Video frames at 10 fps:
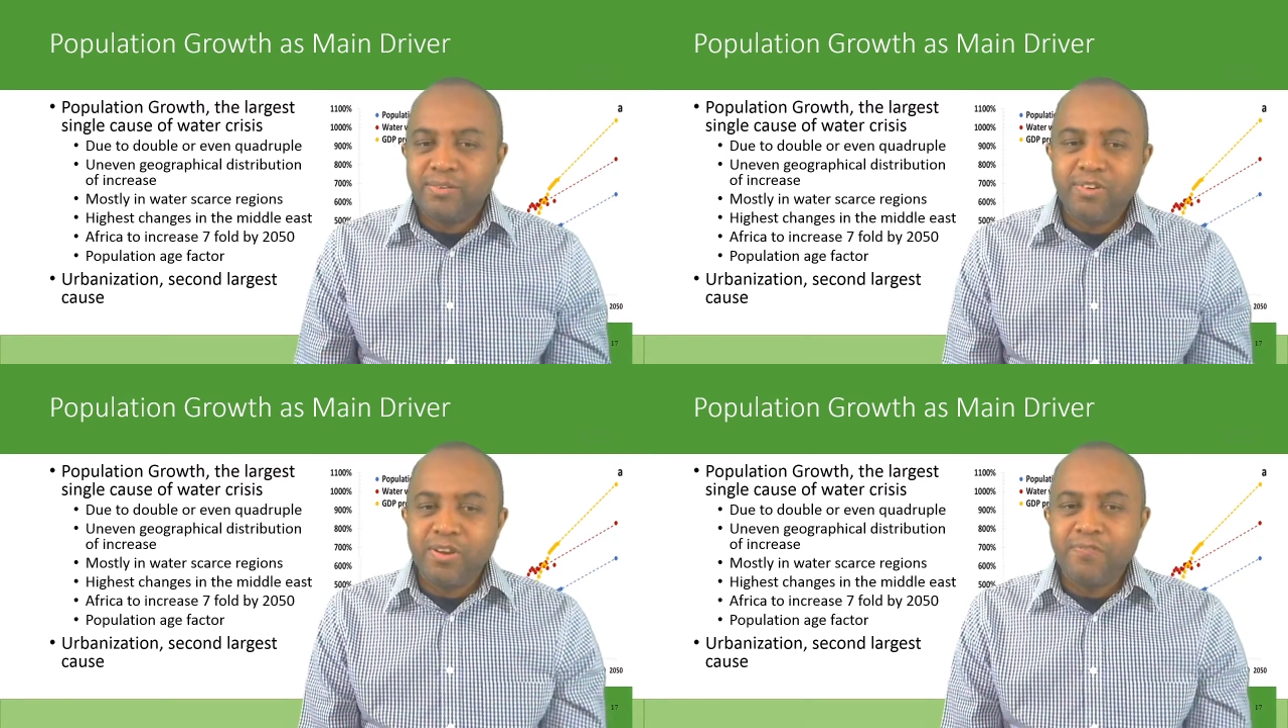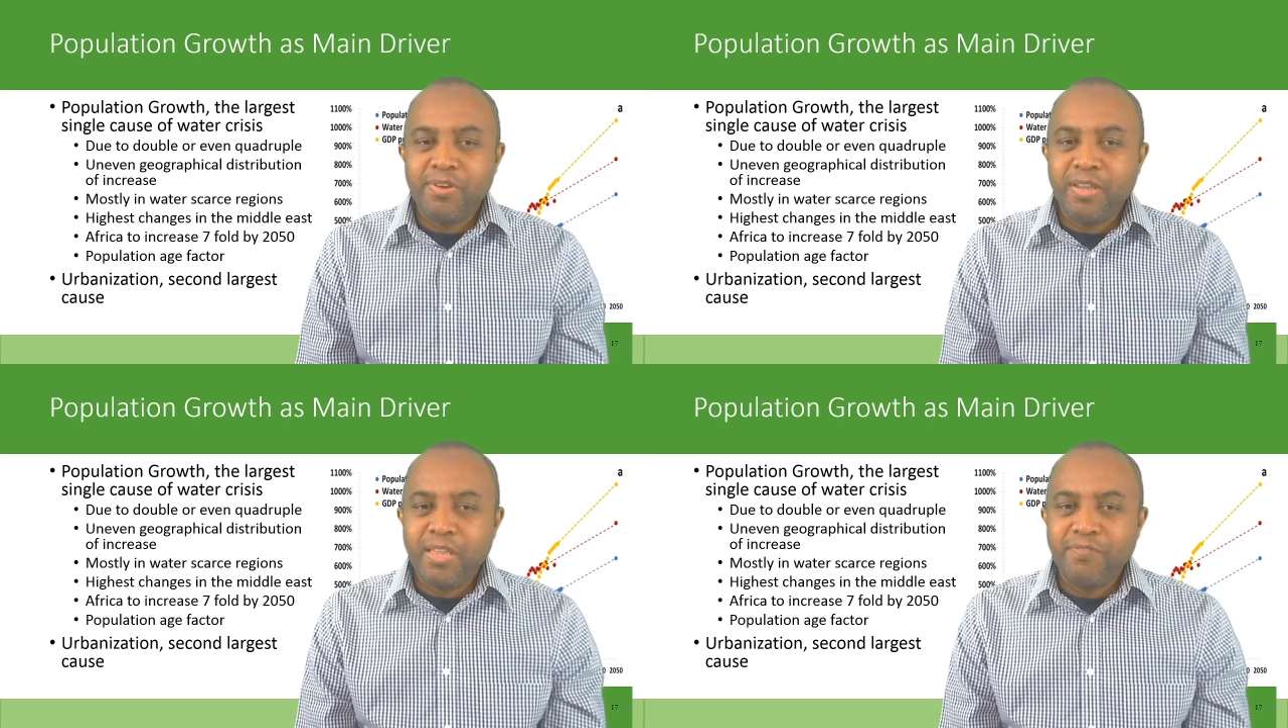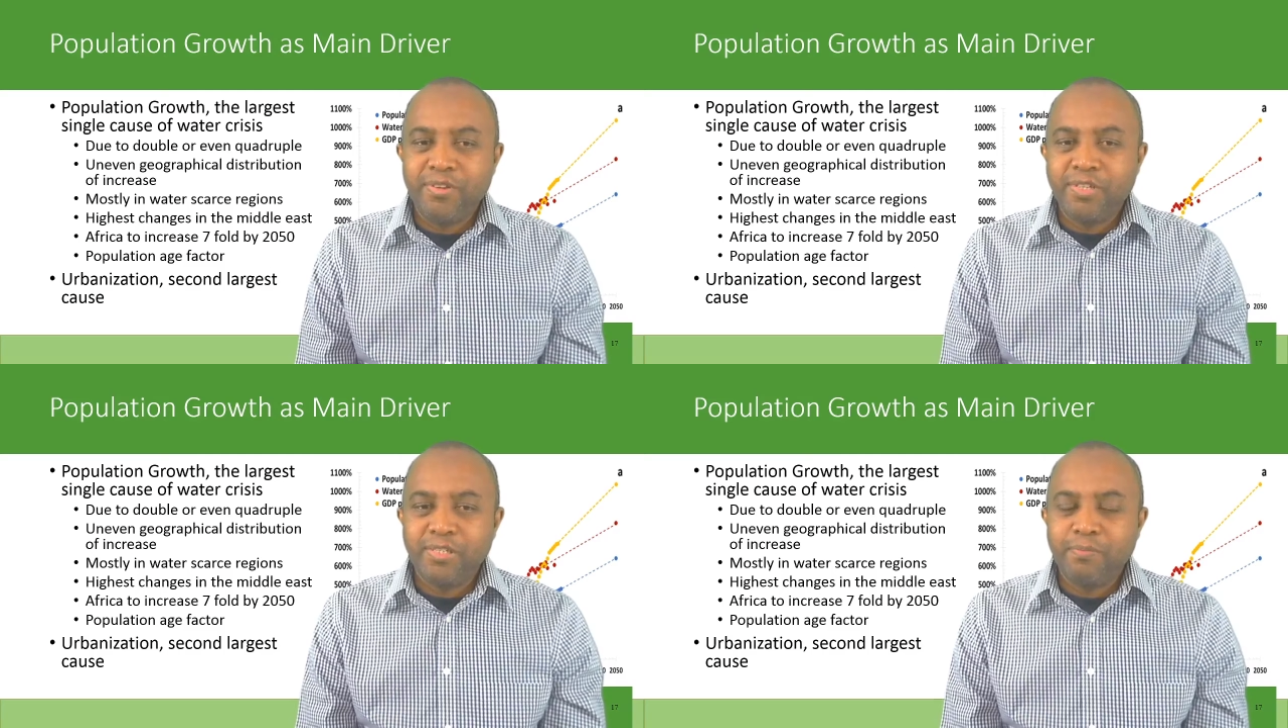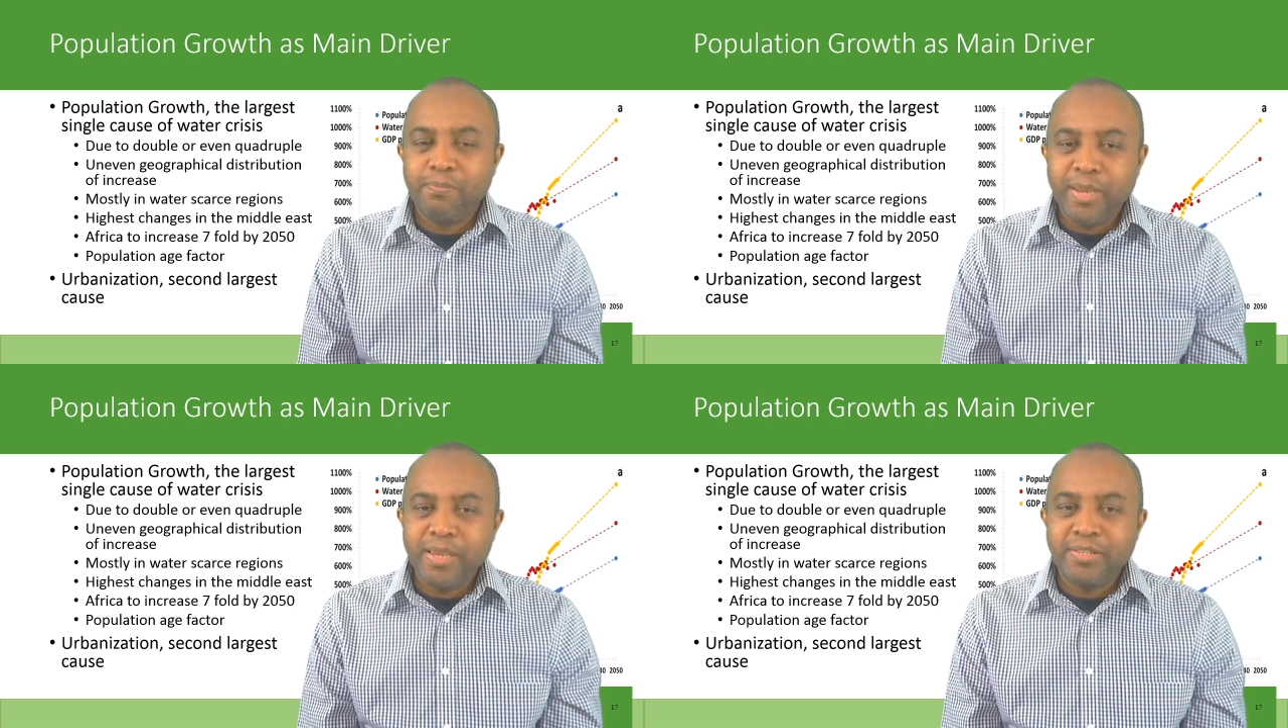If we
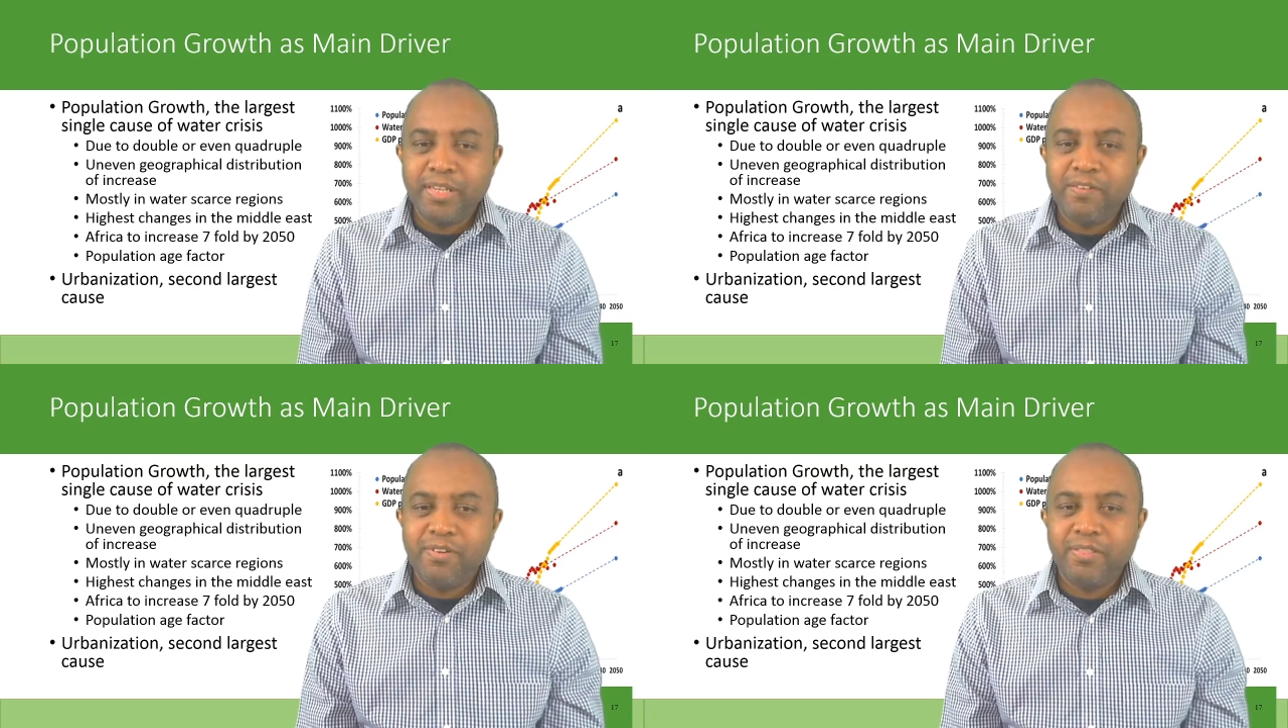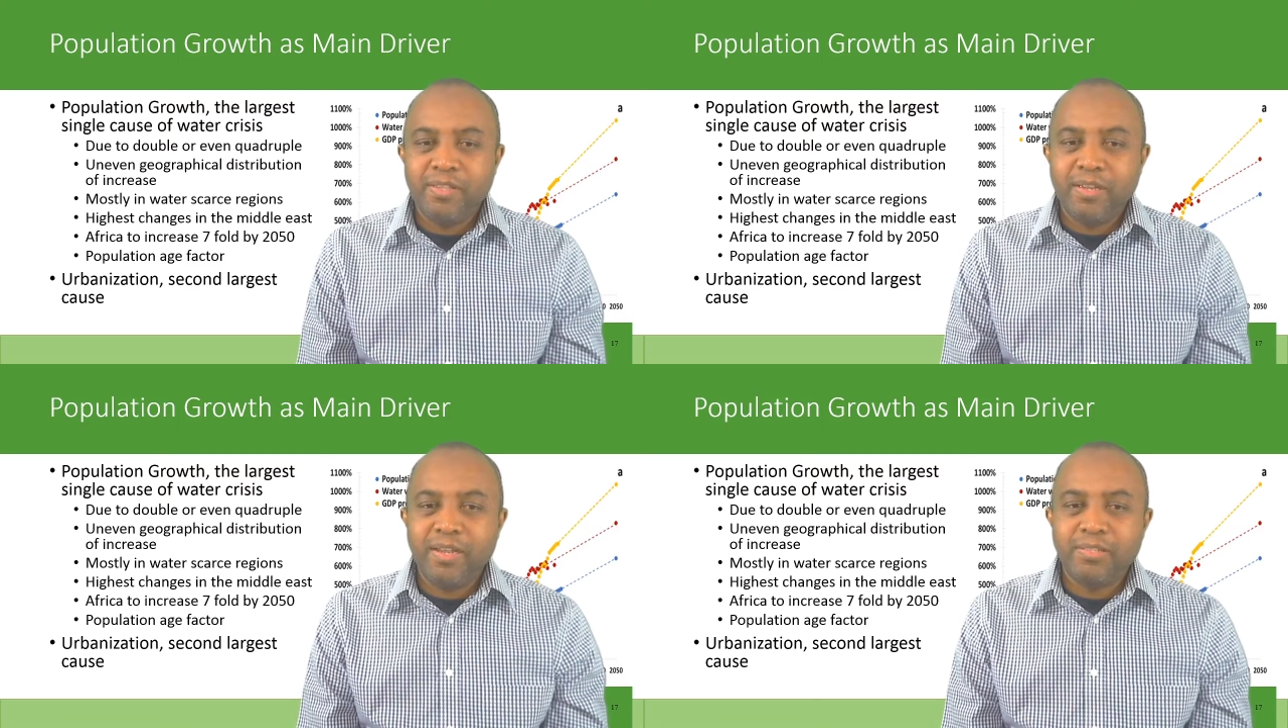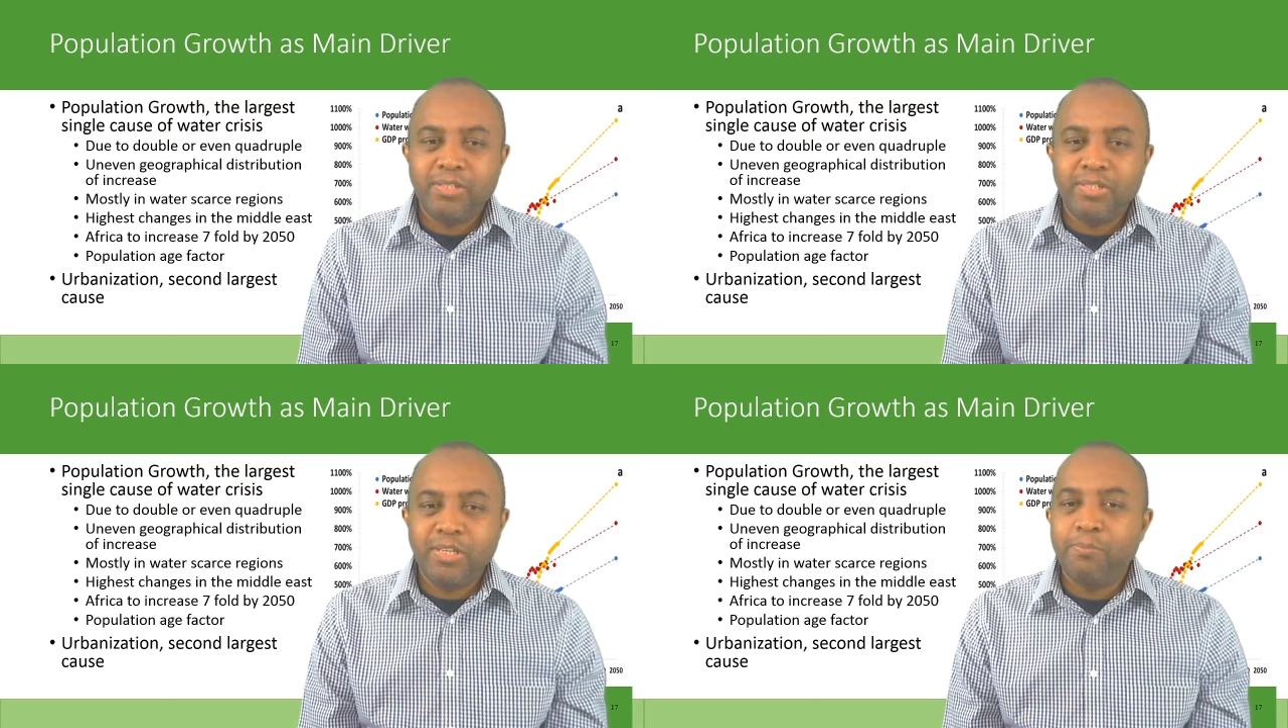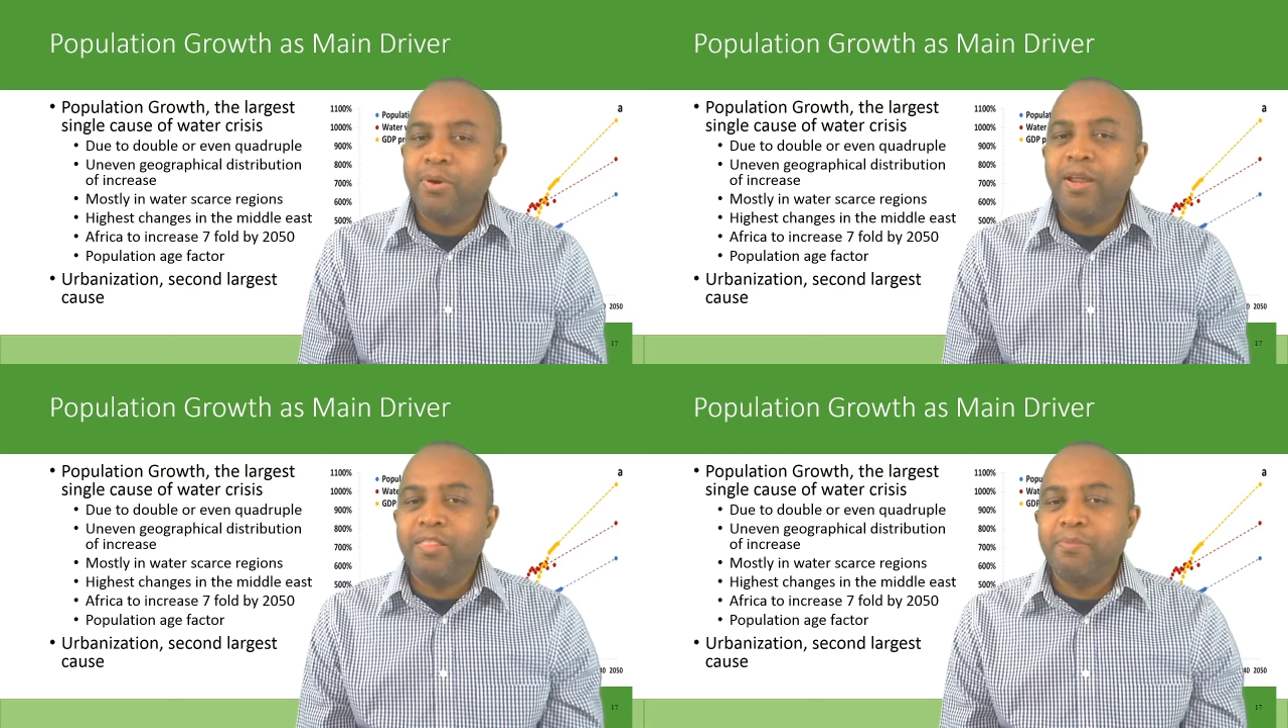just base everything as just
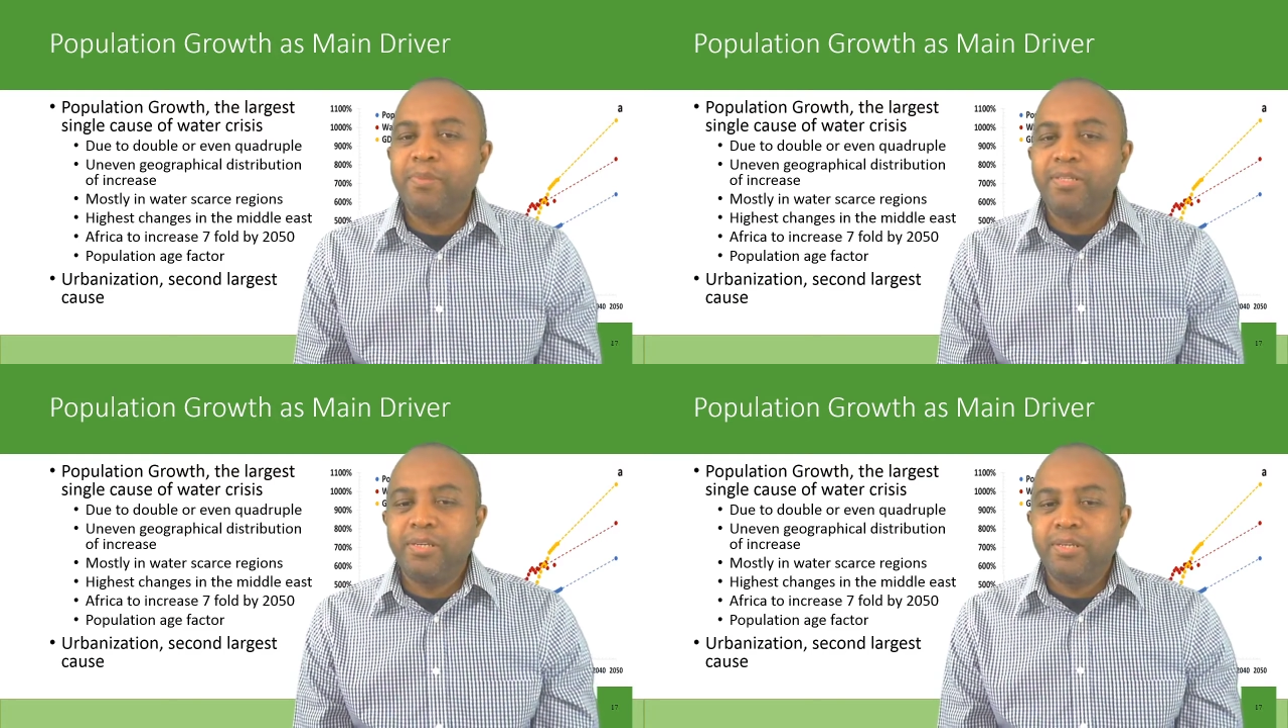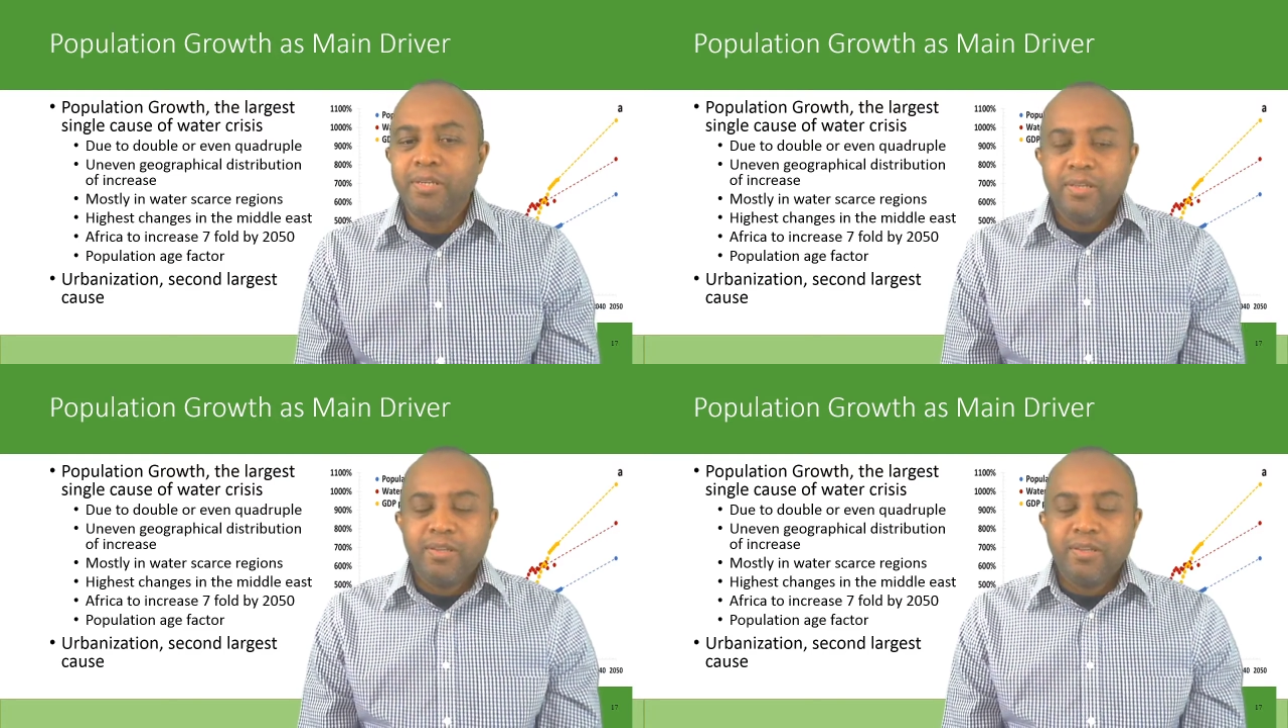simple arithmetic,